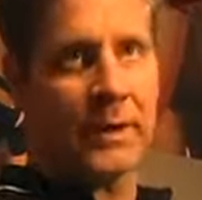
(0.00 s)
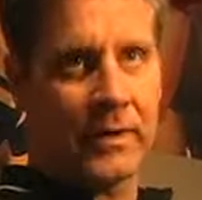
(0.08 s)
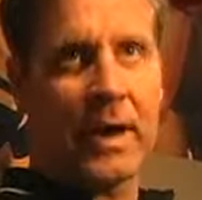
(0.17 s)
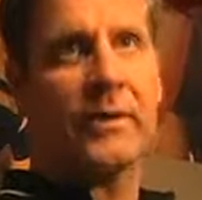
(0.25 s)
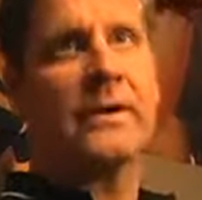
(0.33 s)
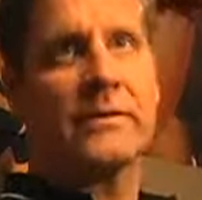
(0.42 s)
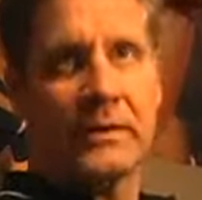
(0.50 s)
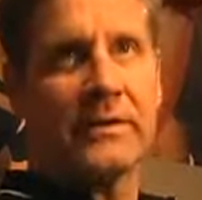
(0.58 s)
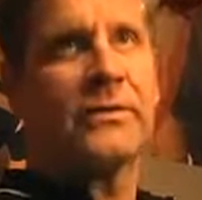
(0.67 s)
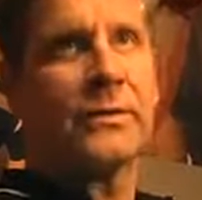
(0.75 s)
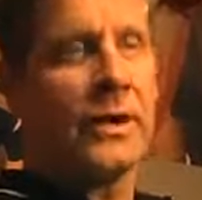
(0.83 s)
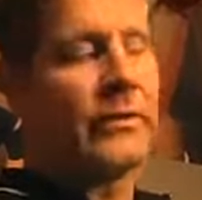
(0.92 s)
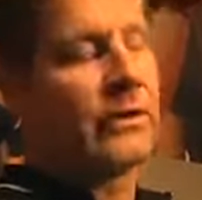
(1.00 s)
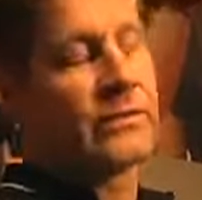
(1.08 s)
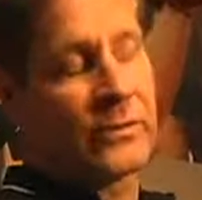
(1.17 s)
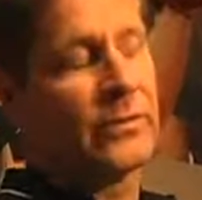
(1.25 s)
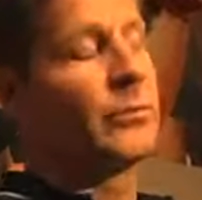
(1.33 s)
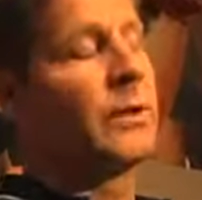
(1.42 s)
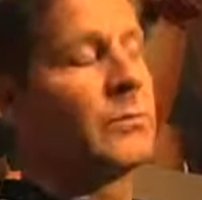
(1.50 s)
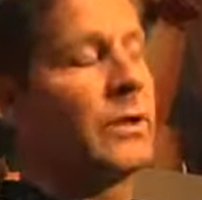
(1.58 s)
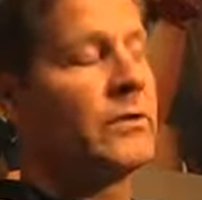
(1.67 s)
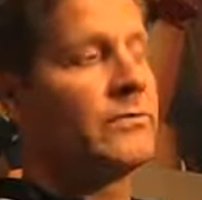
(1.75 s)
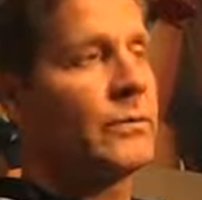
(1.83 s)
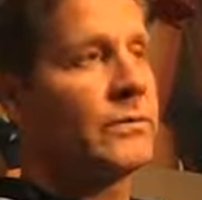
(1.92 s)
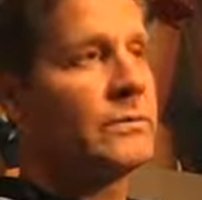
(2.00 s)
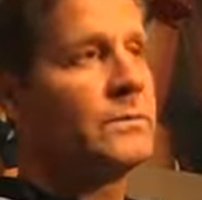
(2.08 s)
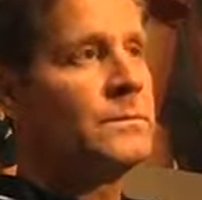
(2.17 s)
the crowd gets into it and everything, so it was a big play for us.